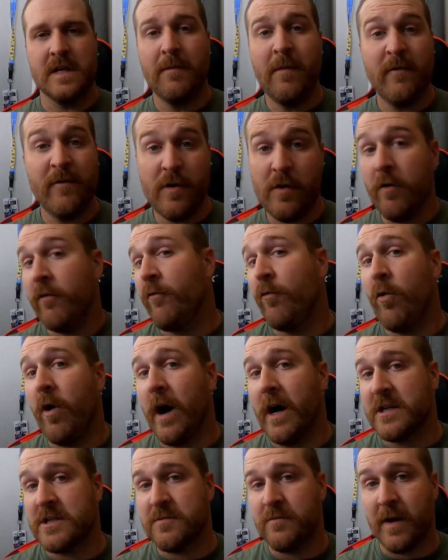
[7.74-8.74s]
some of you have
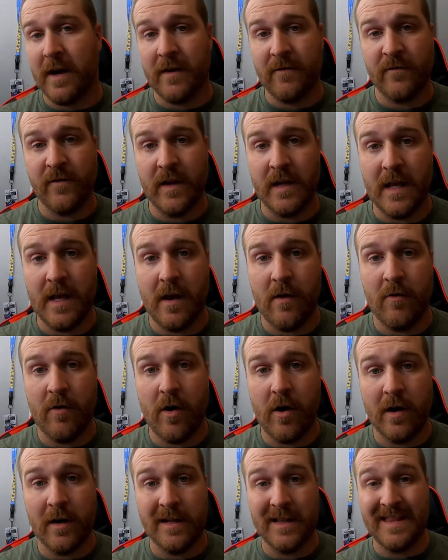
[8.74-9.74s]
watched my video
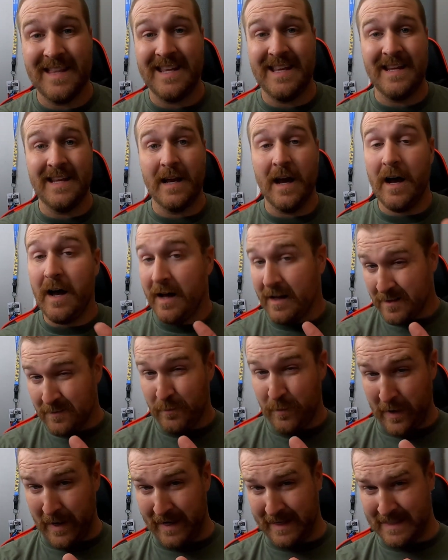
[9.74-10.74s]
on the
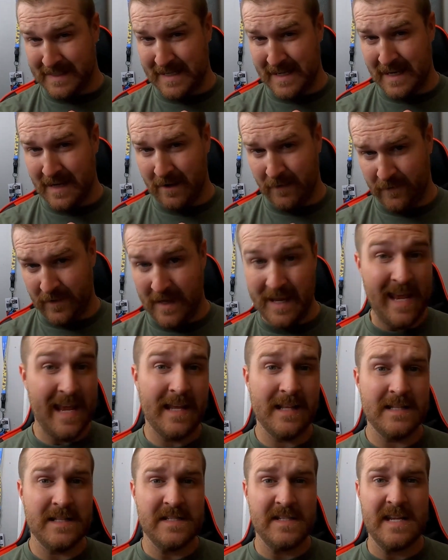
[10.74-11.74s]
unboxing of the
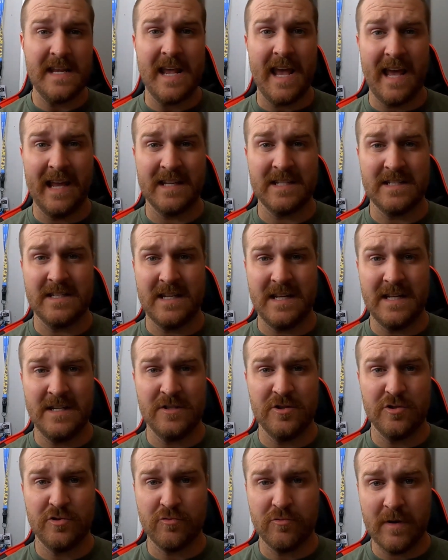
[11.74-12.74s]

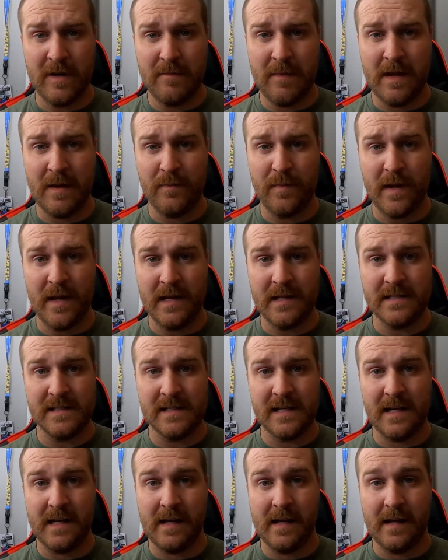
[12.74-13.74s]
NZXT streaming
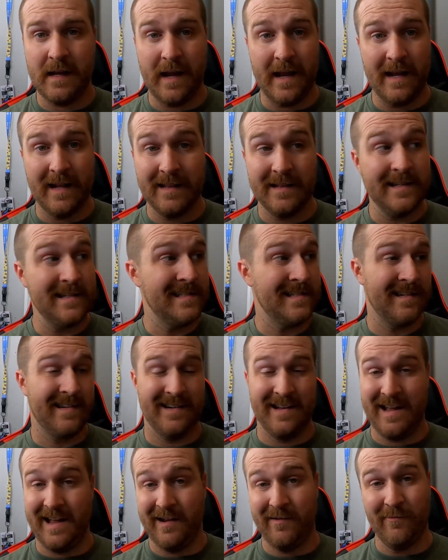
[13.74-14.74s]
PC, and
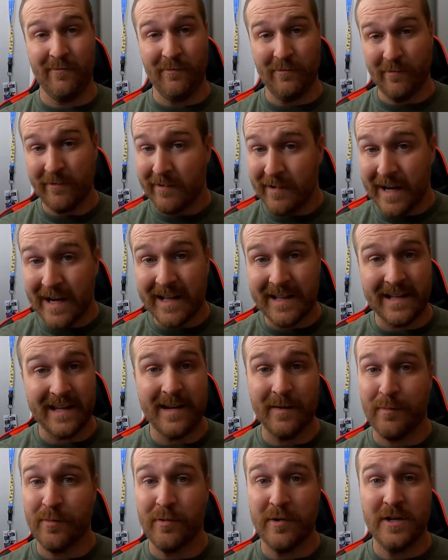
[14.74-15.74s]
listen, I
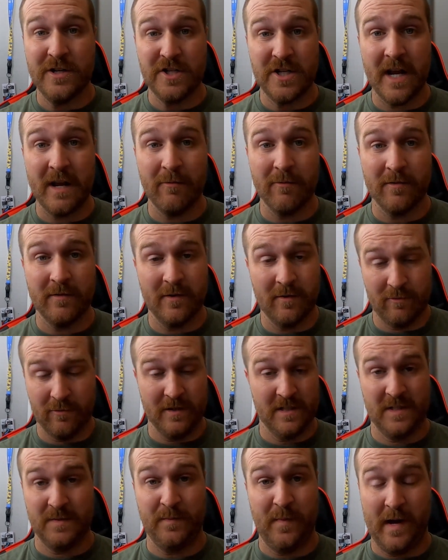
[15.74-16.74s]
really appreciate the
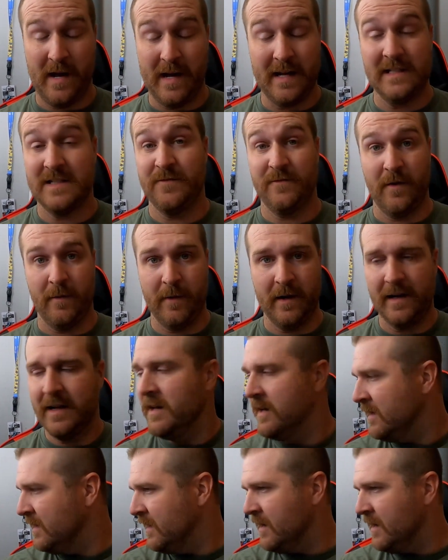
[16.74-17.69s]
response from it.